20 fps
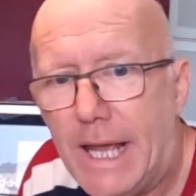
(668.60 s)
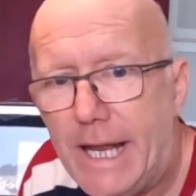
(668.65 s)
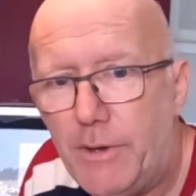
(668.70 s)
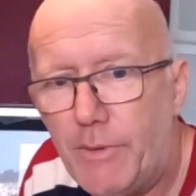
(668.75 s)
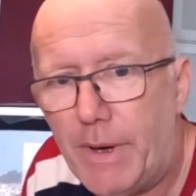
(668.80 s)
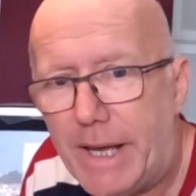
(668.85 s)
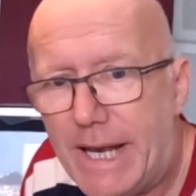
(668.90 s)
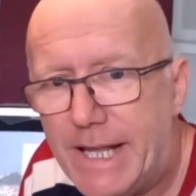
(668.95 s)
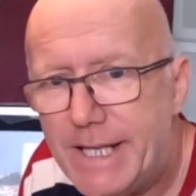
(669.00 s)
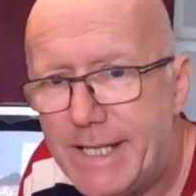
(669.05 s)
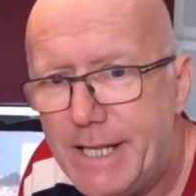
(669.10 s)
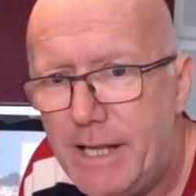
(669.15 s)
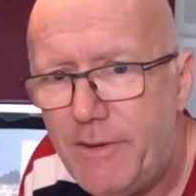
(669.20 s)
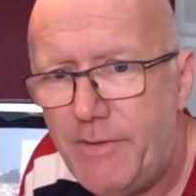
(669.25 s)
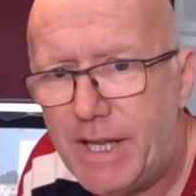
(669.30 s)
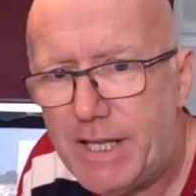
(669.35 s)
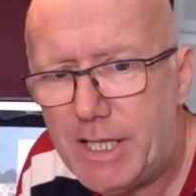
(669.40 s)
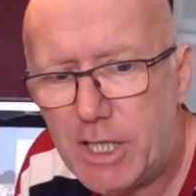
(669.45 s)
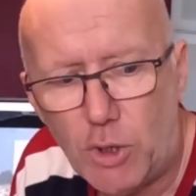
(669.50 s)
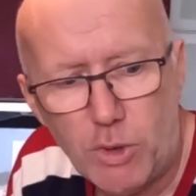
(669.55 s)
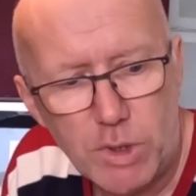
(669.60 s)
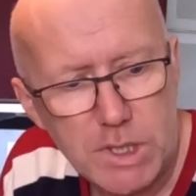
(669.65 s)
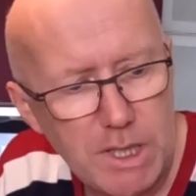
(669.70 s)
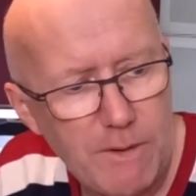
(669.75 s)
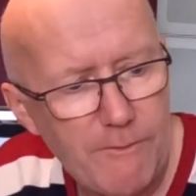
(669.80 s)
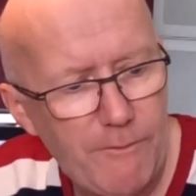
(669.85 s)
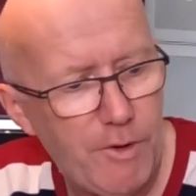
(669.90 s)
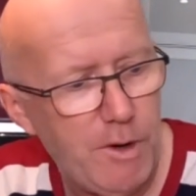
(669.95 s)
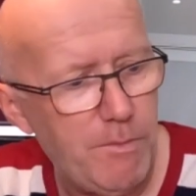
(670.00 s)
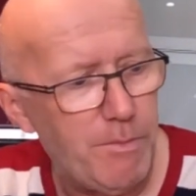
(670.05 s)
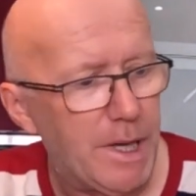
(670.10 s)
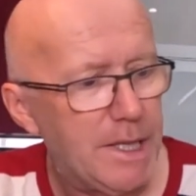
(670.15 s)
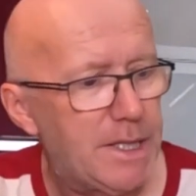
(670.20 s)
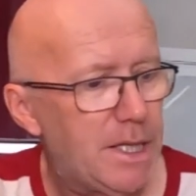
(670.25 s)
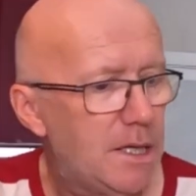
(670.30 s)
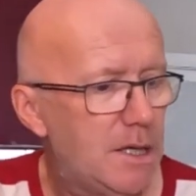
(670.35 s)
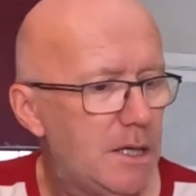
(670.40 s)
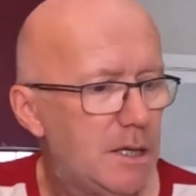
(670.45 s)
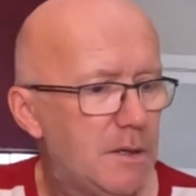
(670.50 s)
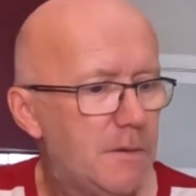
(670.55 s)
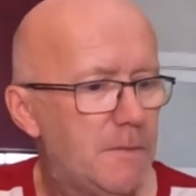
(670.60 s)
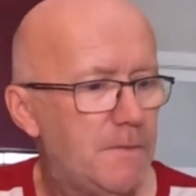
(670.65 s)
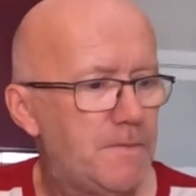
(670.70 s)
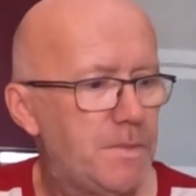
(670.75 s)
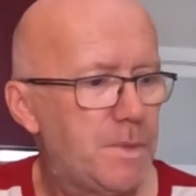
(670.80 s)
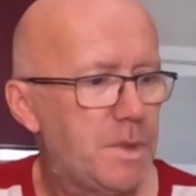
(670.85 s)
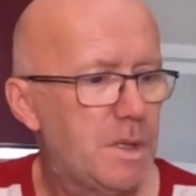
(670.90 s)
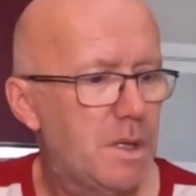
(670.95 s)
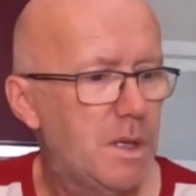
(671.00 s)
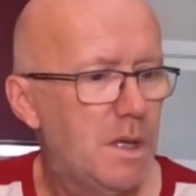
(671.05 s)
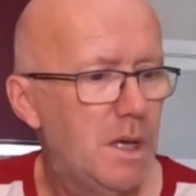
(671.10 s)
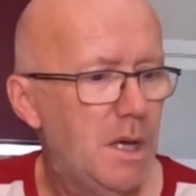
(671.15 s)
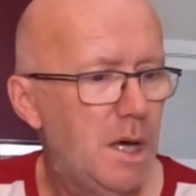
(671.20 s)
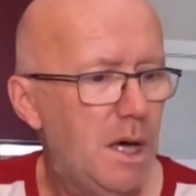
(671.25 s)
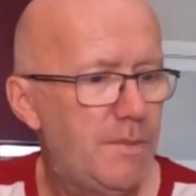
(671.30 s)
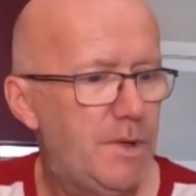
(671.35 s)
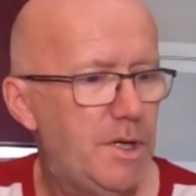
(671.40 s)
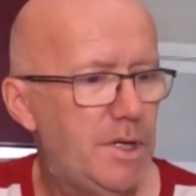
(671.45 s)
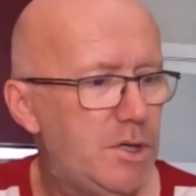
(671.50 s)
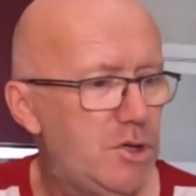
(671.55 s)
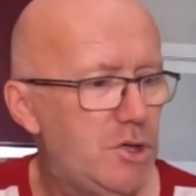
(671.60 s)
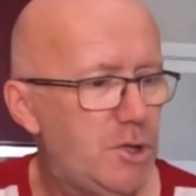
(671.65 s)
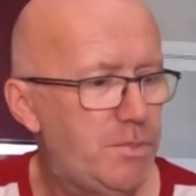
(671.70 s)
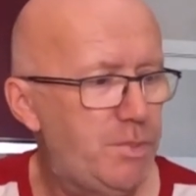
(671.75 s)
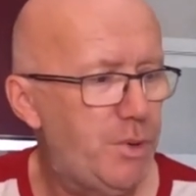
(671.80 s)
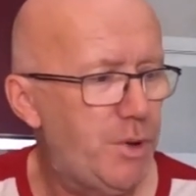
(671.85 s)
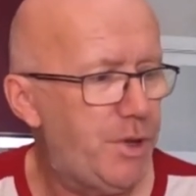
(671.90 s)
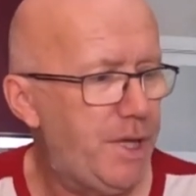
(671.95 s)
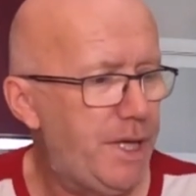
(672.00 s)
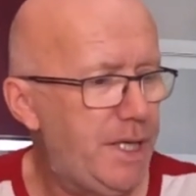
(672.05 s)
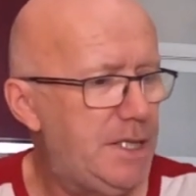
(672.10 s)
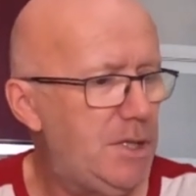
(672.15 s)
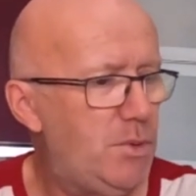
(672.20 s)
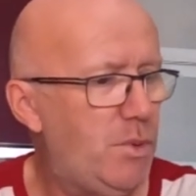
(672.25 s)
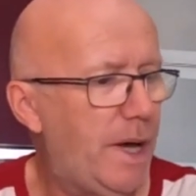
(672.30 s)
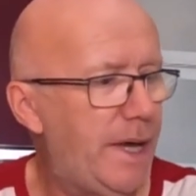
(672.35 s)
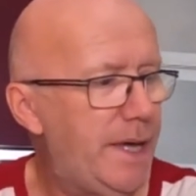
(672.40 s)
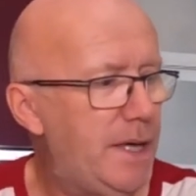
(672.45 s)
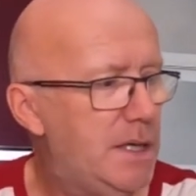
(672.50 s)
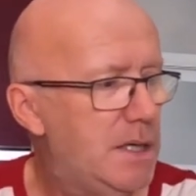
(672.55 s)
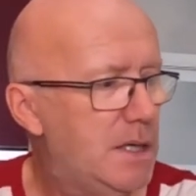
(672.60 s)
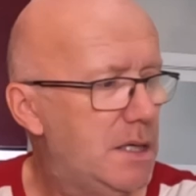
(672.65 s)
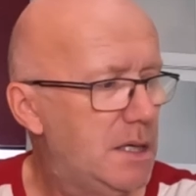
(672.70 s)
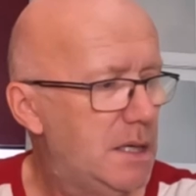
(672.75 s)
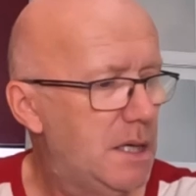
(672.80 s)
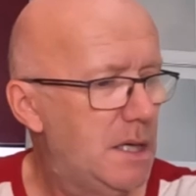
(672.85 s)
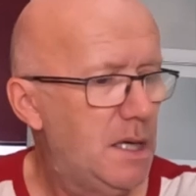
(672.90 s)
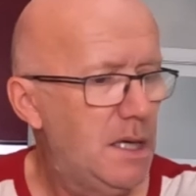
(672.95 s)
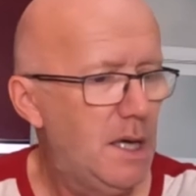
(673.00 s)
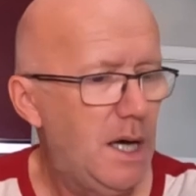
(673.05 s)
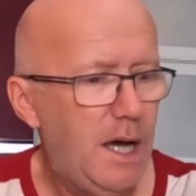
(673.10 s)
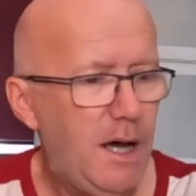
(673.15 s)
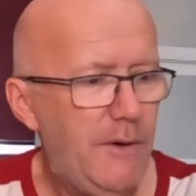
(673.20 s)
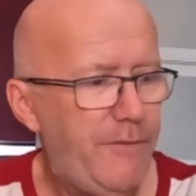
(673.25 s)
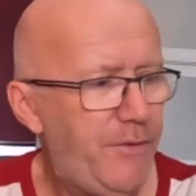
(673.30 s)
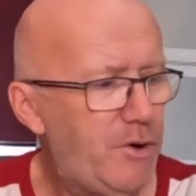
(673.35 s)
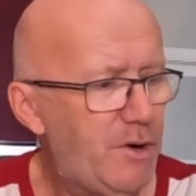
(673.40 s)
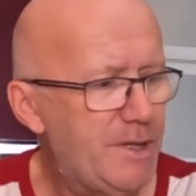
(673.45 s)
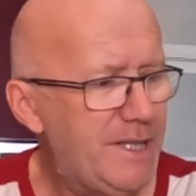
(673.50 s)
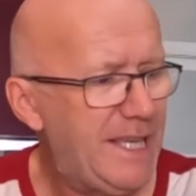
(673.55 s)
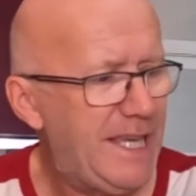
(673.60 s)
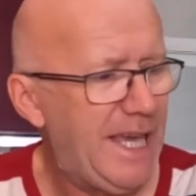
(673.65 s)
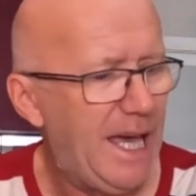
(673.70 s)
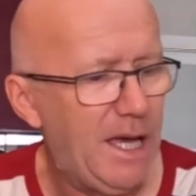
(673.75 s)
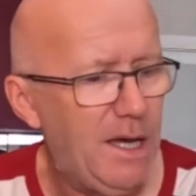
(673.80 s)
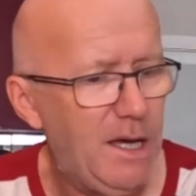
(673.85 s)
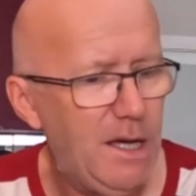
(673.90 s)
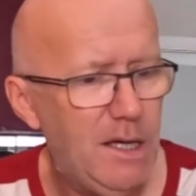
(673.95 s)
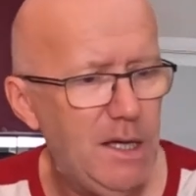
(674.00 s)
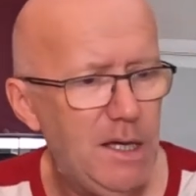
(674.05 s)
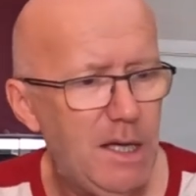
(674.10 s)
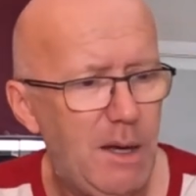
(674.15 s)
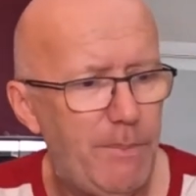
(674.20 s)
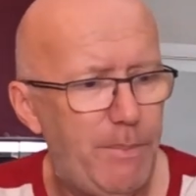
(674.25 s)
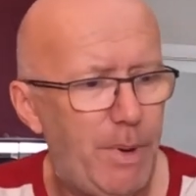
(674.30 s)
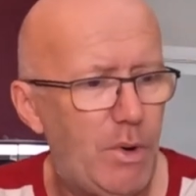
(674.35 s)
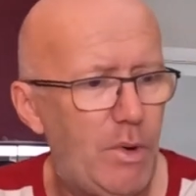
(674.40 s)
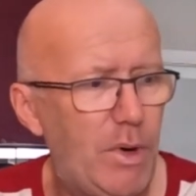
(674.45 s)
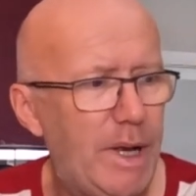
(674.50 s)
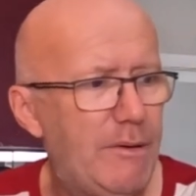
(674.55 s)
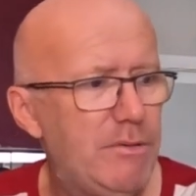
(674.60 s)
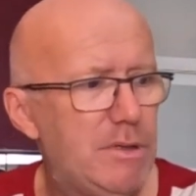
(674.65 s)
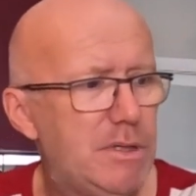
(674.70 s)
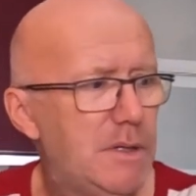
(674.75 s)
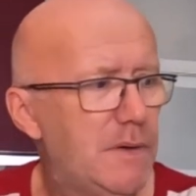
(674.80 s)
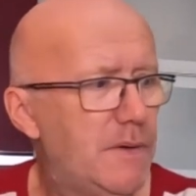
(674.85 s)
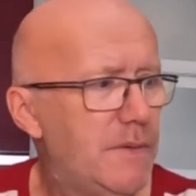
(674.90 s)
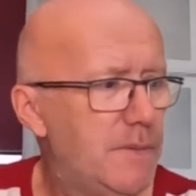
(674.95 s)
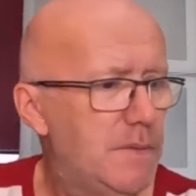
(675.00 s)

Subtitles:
Anyway, let's leave that toasting for a bit. I'm going to just put things away. I forgot to get a bowl out.